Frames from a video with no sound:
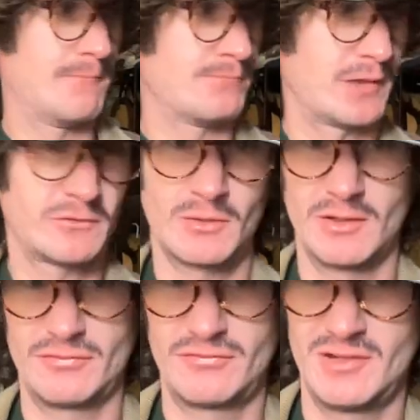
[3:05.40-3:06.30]
That's how I
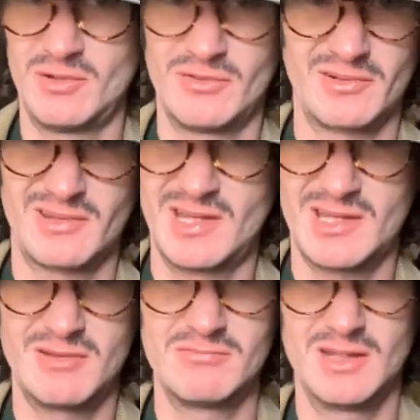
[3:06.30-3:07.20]
feel. They're
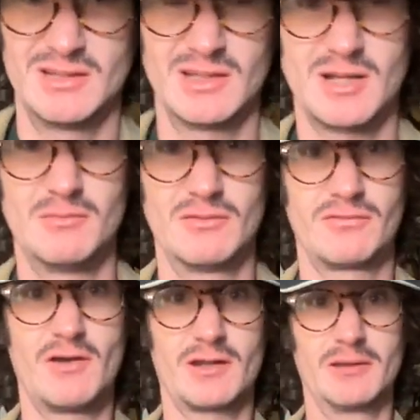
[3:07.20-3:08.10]
kicking me like I'm a
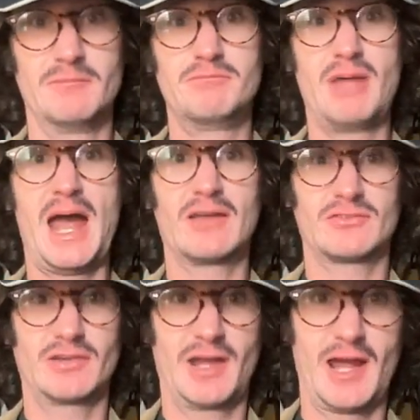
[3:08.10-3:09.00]
fucking
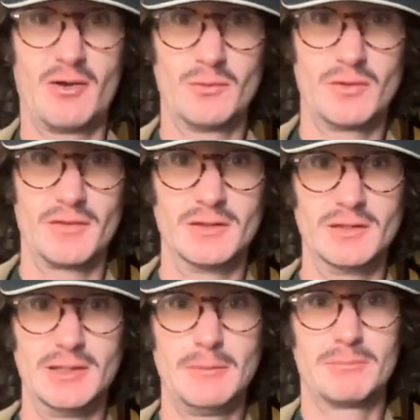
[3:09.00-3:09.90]
basset hound with a
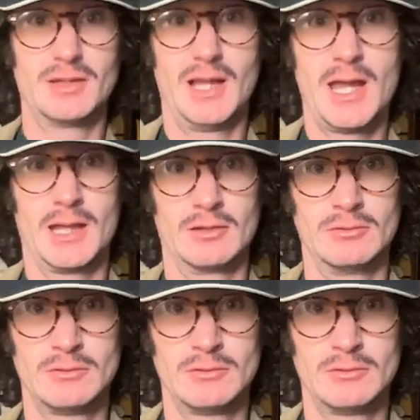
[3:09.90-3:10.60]
limp leg.